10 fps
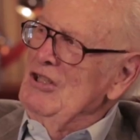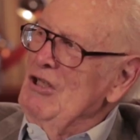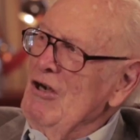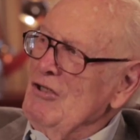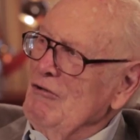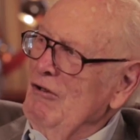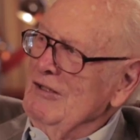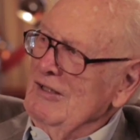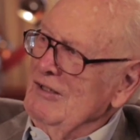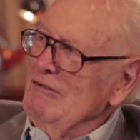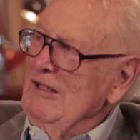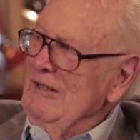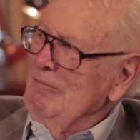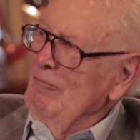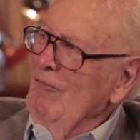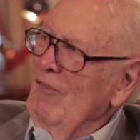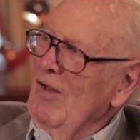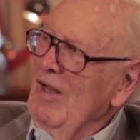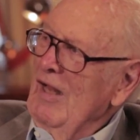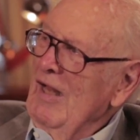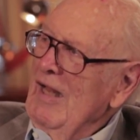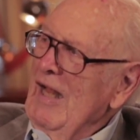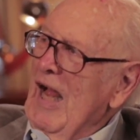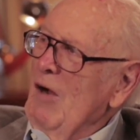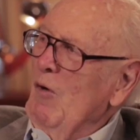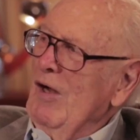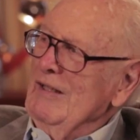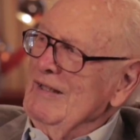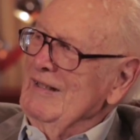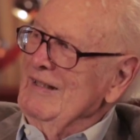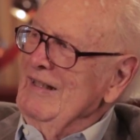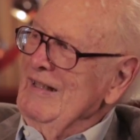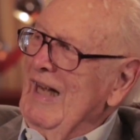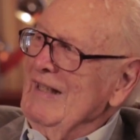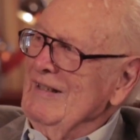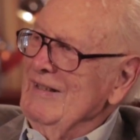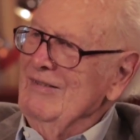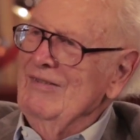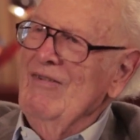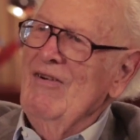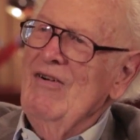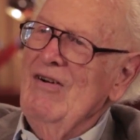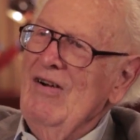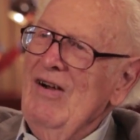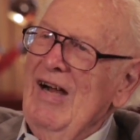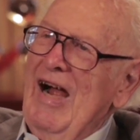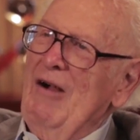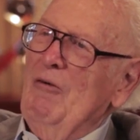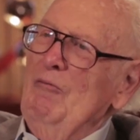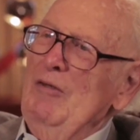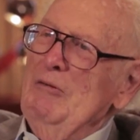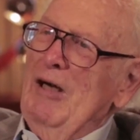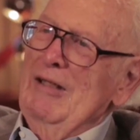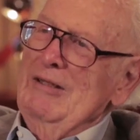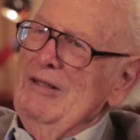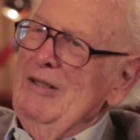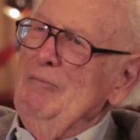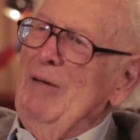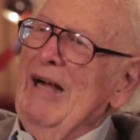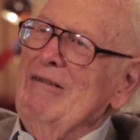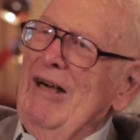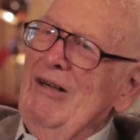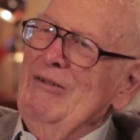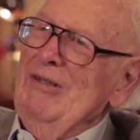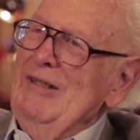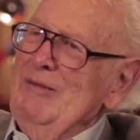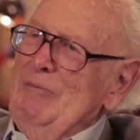church across the street and wanted to see IIASA. And meanwhile, in the background were these